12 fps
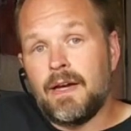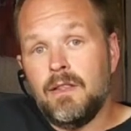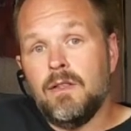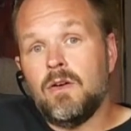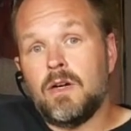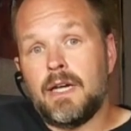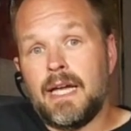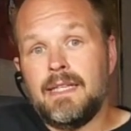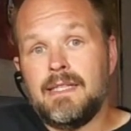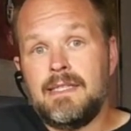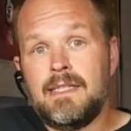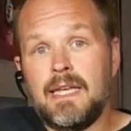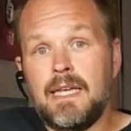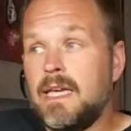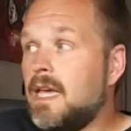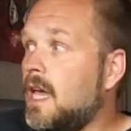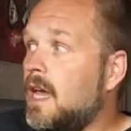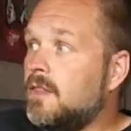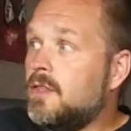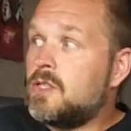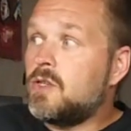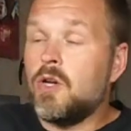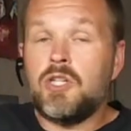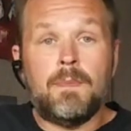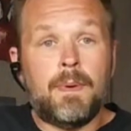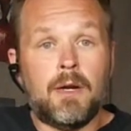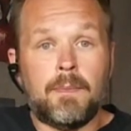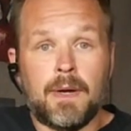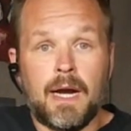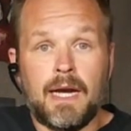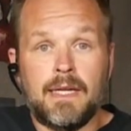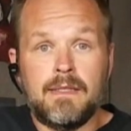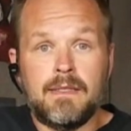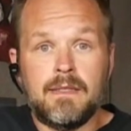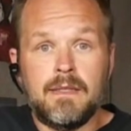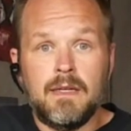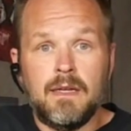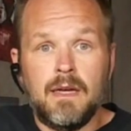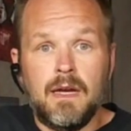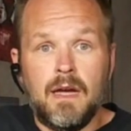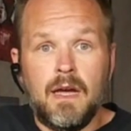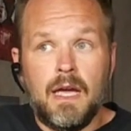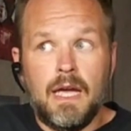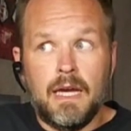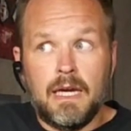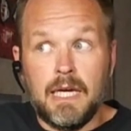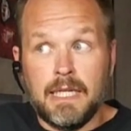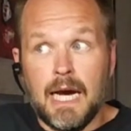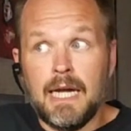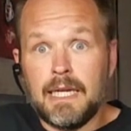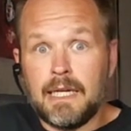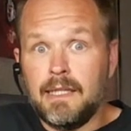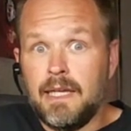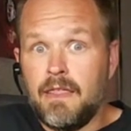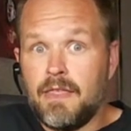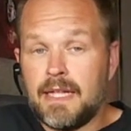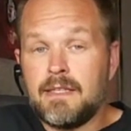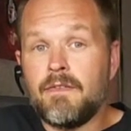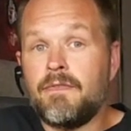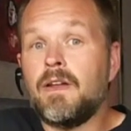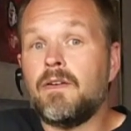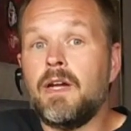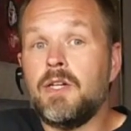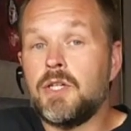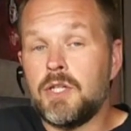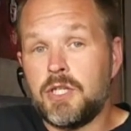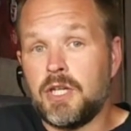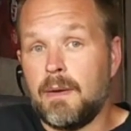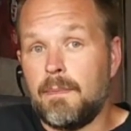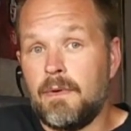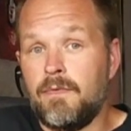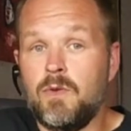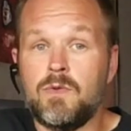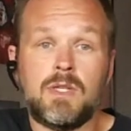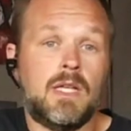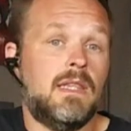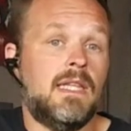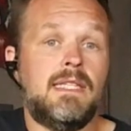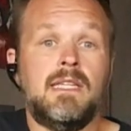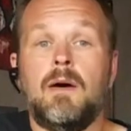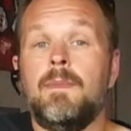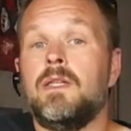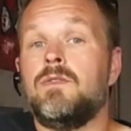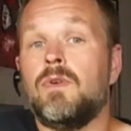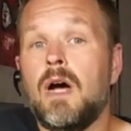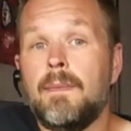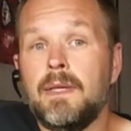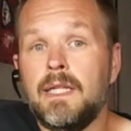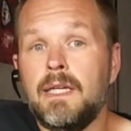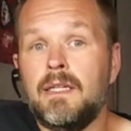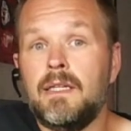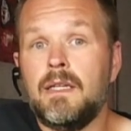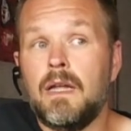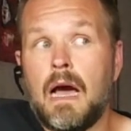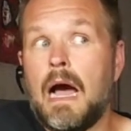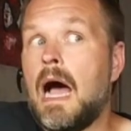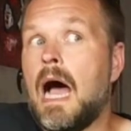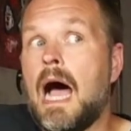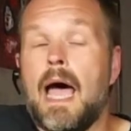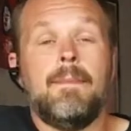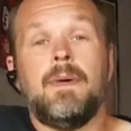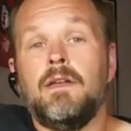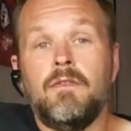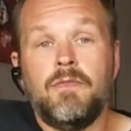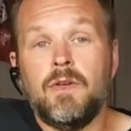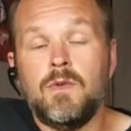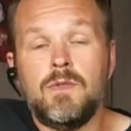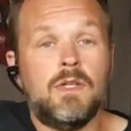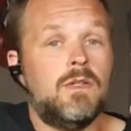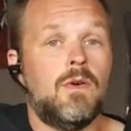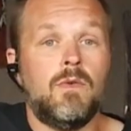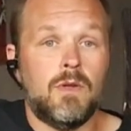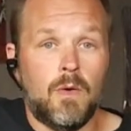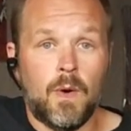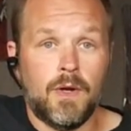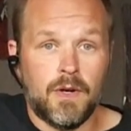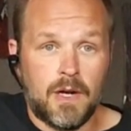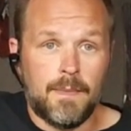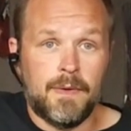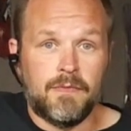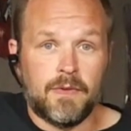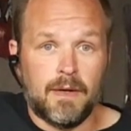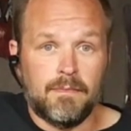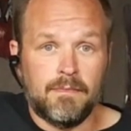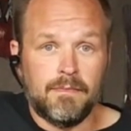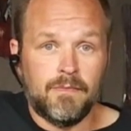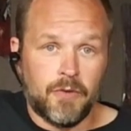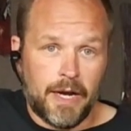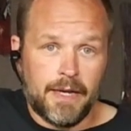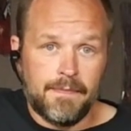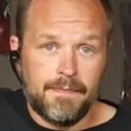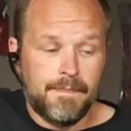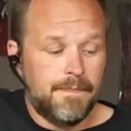I look and see the Starship Enterprise, canonically that's a Federation ship. If you suddenly tell me it's Romulan, I'm confused and don't know where you're coming from, right?